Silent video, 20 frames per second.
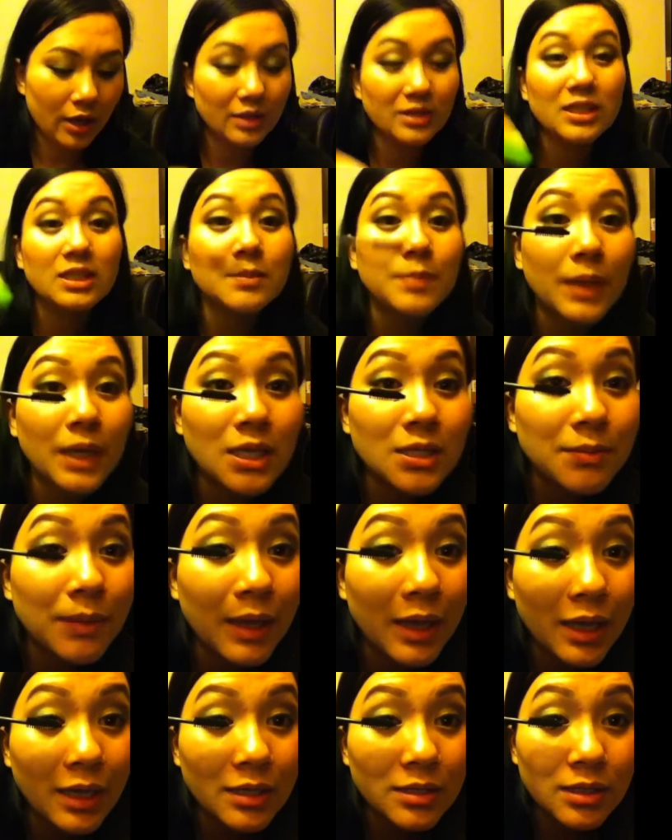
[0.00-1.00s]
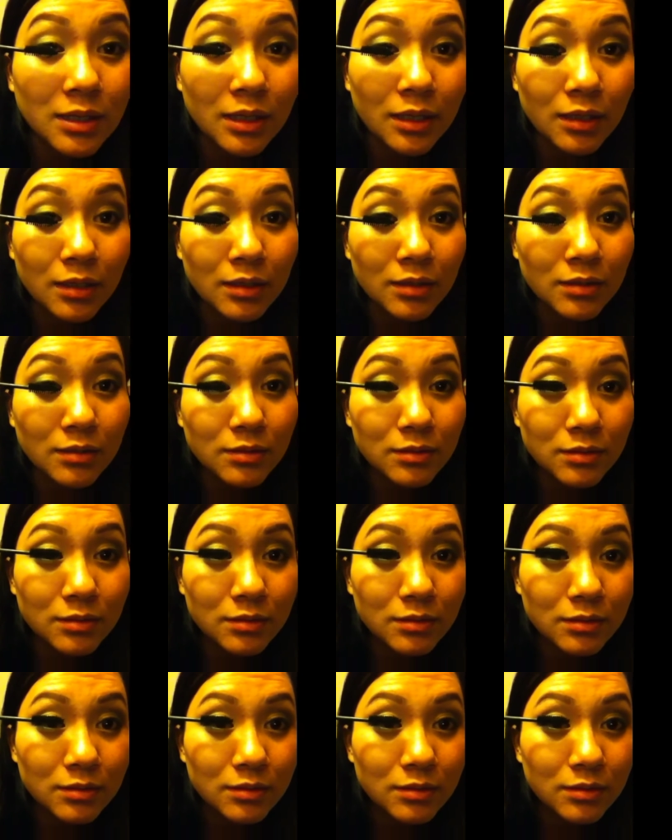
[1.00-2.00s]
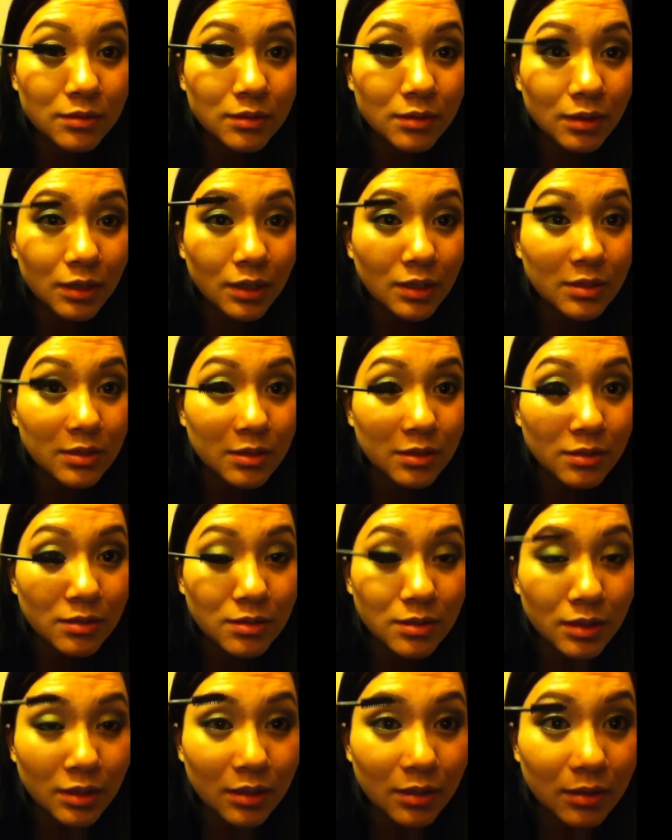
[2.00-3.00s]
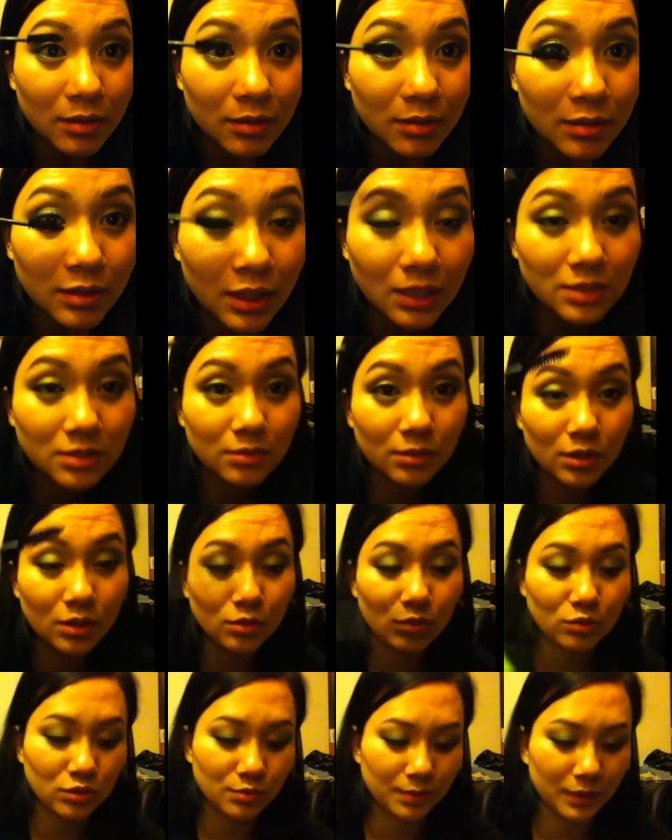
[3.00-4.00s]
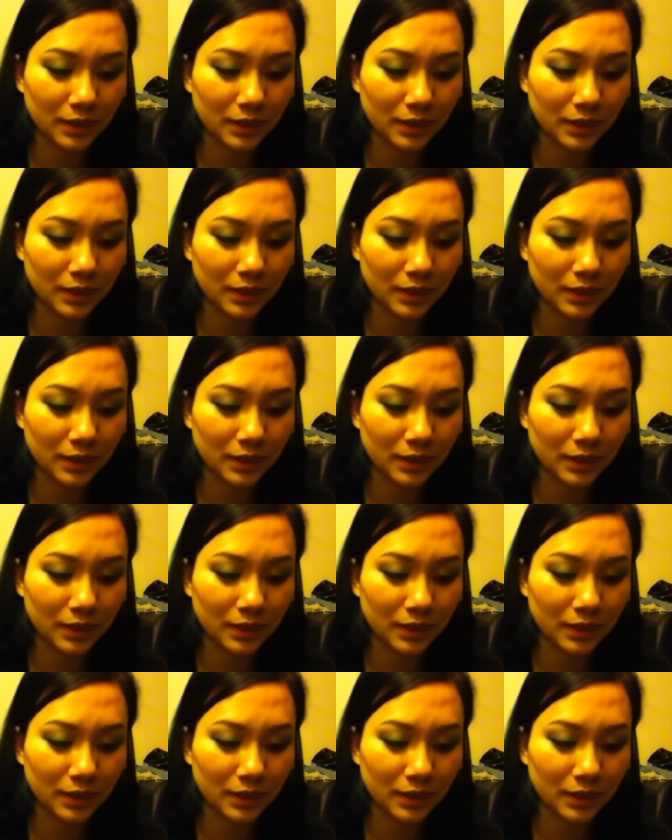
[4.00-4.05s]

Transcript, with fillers: It's as big as my eyes. Like, you know, like seriously, that's huge.